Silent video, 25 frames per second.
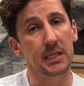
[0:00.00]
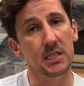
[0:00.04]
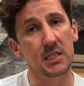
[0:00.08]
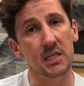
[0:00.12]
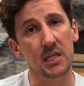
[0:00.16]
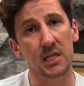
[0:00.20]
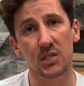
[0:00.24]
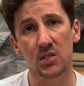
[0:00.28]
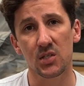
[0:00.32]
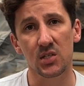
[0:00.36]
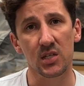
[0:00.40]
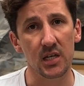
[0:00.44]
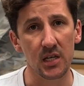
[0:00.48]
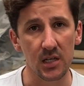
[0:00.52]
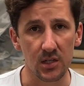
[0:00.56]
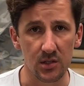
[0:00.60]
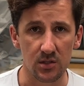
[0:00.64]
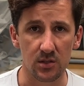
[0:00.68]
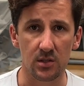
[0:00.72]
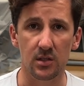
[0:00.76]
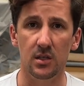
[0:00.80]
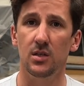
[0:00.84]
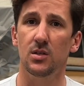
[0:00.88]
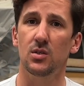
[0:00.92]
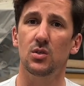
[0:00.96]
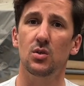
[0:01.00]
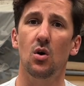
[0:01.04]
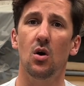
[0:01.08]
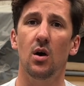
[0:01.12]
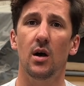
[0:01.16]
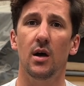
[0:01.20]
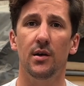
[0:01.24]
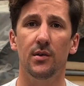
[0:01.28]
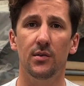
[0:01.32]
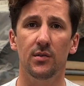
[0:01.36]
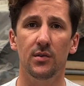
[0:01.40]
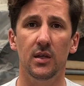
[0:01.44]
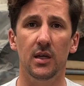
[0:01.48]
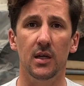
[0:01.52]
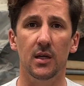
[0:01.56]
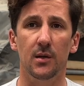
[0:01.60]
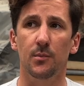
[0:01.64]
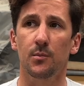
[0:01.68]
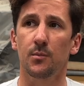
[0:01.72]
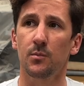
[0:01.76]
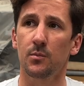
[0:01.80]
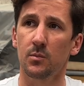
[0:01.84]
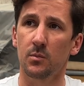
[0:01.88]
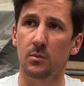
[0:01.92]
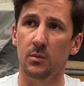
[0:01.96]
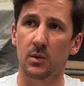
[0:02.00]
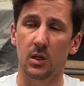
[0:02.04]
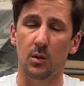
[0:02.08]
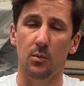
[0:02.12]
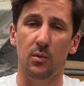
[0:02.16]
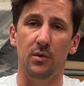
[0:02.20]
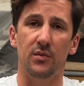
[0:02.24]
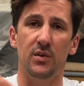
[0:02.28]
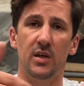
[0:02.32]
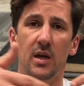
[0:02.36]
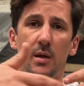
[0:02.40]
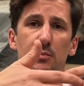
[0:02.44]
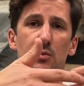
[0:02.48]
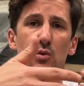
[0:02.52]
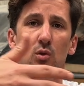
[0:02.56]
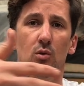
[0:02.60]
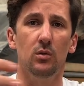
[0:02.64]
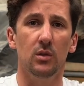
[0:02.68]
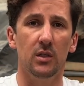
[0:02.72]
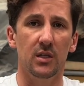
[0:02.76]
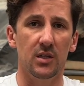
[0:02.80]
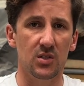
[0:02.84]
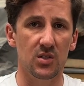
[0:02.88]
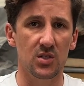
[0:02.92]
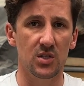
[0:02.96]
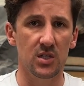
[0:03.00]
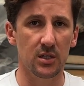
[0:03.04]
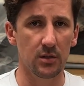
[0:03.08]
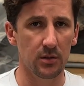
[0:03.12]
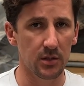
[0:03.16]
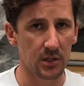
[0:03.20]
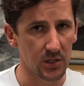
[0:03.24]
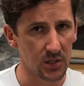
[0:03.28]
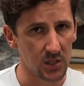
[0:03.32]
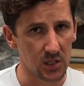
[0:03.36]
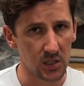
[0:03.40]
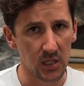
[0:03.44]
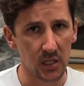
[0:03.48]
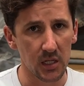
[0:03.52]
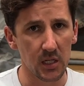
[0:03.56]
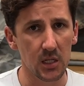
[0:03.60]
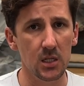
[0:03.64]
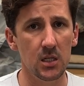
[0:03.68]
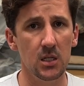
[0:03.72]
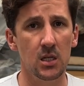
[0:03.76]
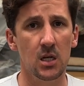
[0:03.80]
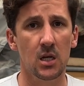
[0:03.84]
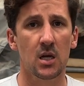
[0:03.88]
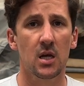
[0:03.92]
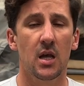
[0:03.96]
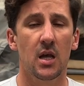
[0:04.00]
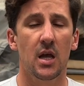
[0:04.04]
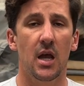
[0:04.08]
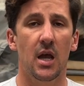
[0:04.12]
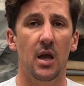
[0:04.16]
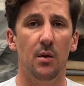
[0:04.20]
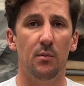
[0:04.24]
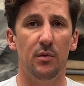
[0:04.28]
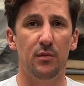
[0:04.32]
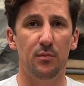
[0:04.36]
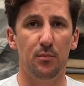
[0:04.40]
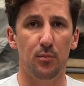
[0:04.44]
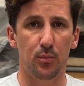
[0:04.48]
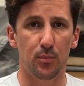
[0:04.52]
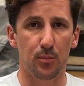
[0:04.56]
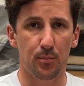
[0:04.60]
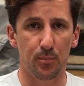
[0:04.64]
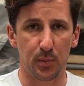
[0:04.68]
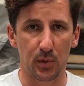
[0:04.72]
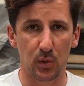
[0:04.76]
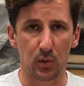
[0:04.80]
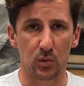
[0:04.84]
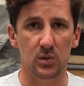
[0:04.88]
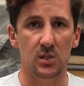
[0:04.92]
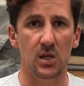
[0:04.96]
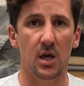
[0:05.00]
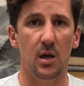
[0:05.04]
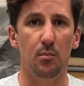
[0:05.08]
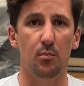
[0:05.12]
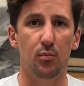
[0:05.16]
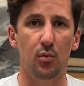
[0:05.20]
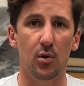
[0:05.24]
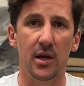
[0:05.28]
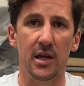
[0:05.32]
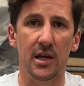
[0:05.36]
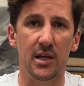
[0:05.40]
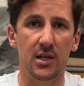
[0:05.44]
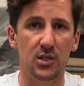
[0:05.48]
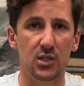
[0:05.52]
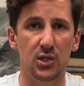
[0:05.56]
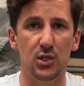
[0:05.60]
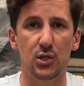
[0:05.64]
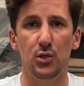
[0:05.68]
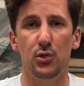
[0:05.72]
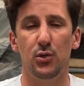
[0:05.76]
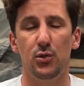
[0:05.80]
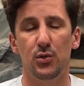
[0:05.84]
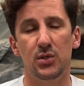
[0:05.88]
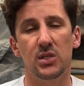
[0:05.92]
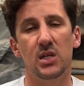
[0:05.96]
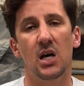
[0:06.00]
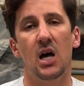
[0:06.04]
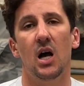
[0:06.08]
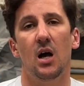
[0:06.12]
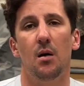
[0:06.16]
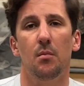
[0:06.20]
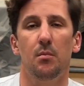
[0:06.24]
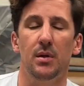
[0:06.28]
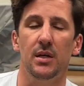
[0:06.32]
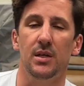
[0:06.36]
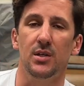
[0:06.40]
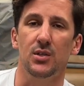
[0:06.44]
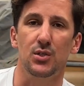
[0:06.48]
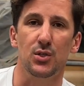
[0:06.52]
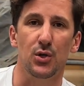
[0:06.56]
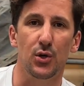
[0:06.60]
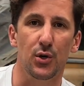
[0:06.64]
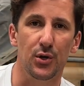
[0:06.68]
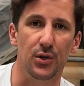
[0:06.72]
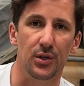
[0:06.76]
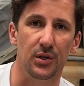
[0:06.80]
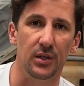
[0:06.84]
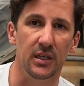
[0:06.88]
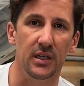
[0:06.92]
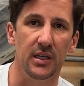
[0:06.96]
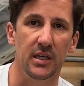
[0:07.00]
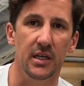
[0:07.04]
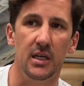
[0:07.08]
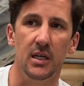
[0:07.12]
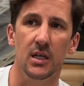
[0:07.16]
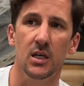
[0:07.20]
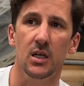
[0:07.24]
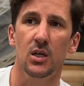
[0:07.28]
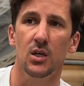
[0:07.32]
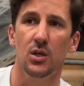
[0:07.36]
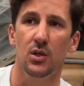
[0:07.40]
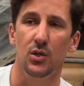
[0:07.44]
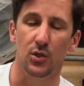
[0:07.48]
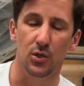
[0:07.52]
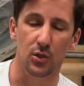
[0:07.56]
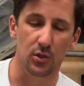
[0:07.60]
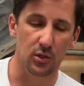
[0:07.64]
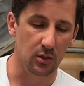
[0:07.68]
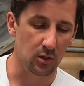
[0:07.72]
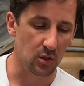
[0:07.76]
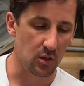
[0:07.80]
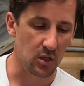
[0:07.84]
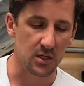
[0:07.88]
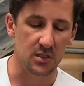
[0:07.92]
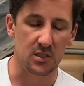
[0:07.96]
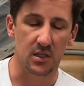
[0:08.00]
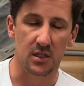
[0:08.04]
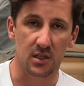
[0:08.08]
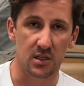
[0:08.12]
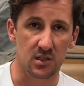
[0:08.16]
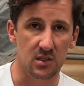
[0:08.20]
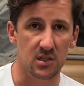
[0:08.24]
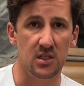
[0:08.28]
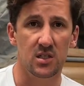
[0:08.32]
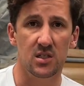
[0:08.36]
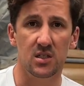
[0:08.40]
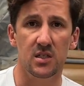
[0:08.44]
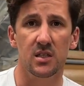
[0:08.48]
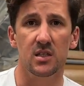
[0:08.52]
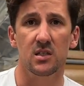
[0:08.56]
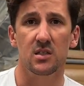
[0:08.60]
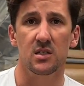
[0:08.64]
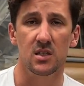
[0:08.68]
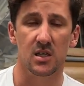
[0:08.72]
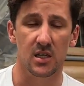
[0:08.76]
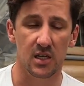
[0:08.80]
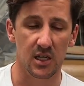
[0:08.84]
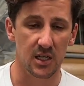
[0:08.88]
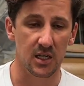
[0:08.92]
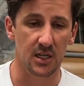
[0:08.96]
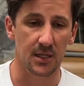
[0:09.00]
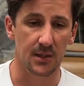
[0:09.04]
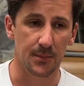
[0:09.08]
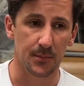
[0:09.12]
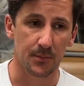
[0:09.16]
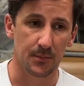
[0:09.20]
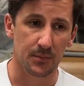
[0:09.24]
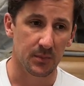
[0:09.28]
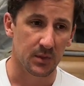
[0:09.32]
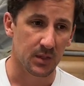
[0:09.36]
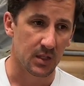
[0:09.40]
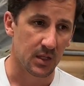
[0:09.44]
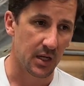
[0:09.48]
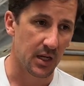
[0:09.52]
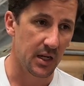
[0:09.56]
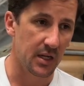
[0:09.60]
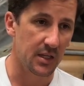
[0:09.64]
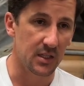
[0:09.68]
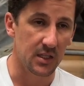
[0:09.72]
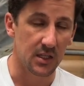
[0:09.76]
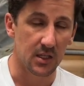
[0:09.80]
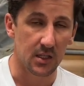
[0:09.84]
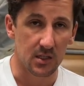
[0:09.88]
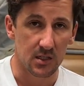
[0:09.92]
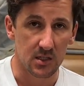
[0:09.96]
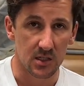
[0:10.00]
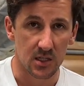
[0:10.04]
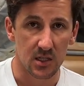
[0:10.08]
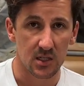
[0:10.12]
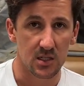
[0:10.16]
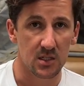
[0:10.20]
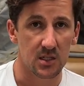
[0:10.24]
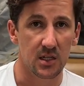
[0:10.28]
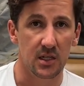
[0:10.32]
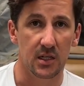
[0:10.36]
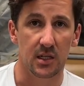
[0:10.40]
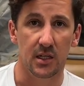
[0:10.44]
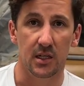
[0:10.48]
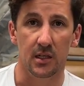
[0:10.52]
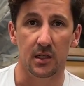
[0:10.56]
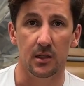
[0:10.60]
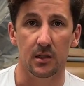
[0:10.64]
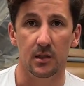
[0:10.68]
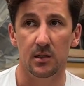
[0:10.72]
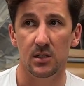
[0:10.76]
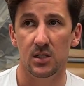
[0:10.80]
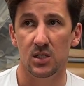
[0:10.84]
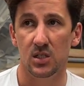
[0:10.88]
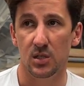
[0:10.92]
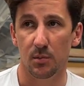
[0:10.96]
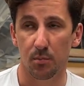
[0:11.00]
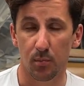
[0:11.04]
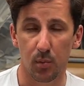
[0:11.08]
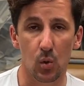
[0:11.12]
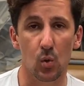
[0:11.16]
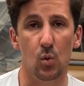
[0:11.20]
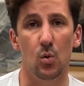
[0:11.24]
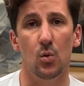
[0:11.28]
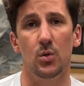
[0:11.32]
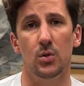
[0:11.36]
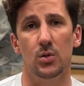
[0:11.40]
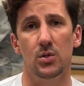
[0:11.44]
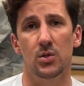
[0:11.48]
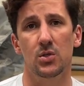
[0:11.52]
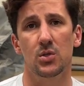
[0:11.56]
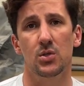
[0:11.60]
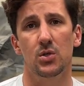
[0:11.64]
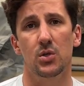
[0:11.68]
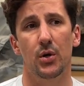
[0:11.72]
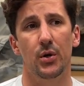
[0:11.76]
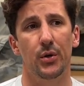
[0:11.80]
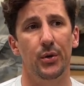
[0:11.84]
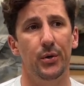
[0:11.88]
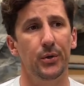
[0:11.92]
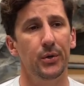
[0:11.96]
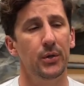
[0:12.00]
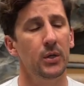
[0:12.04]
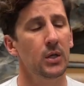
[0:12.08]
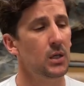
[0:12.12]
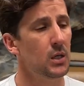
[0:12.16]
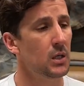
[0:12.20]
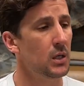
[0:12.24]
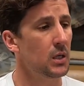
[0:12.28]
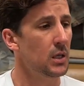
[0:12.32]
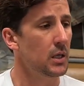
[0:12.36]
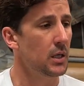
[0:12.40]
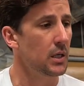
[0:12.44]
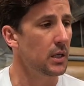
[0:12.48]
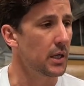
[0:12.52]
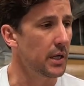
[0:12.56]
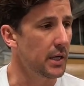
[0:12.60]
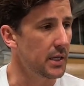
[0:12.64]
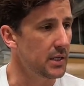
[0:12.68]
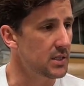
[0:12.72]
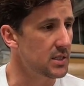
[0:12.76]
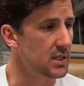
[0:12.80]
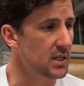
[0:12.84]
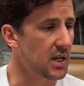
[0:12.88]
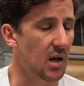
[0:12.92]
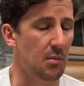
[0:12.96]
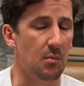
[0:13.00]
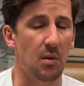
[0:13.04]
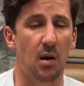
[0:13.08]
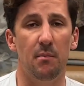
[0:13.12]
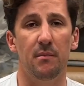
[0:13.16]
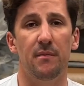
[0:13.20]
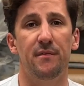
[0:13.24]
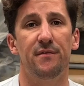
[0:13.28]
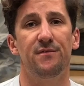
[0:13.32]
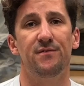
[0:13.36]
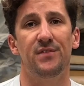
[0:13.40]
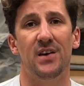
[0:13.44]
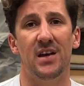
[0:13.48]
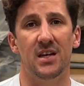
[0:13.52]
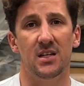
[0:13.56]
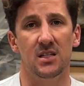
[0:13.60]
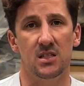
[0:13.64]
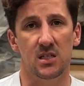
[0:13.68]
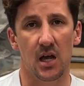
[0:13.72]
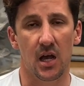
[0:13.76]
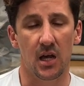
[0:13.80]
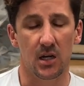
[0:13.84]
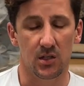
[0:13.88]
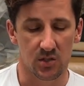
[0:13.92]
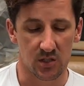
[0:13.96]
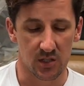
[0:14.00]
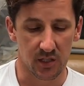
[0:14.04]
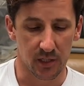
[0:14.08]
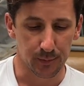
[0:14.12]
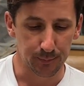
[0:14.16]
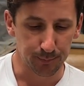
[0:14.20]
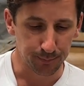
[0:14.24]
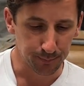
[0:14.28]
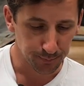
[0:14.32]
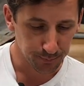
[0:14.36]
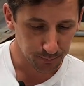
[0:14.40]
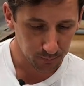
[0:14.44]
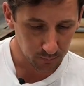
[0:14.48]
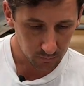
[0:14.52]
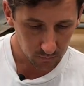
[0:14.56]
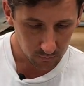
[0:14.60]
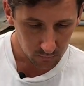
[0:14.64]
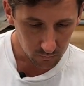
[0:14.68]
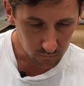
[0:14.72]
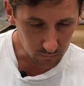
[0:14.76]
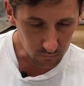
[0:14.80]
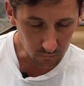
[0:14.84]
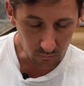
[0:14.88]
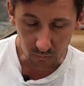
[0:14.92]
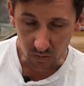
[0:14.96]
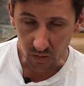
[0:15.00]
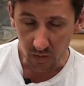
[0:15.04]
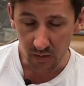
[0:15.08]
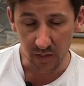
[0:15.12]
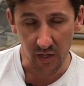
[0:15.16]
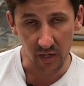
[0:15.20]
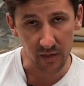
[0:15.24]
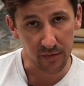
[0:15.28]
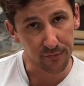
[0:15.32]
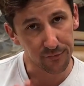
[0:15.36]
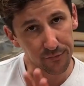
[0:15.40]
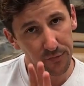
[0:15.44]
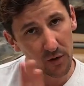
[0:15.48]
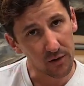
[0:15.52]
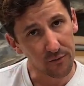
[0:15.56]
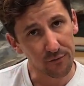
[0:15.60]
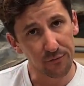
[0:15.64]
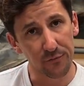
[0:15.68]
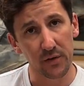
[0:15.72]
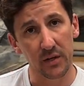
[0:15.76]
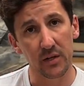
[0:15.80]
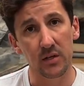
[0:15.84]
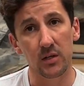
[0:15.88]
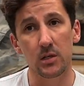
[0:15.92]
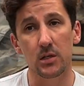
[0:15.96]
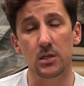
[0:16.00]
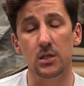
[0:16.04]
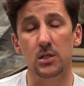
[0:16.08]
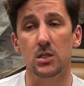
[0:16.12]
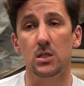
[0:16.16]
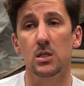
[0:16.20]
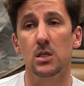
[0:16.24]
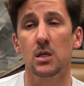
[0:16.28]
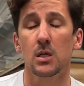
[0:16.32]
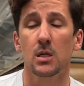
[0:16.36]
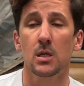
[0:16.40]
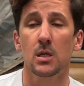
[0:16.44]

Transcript: de-skinned the entire thing, and we've kept all the exterior skin, and we've built a brand new tub internally utilising the existing skin and the existing supports. So it's come up fantastic. Now the front fenders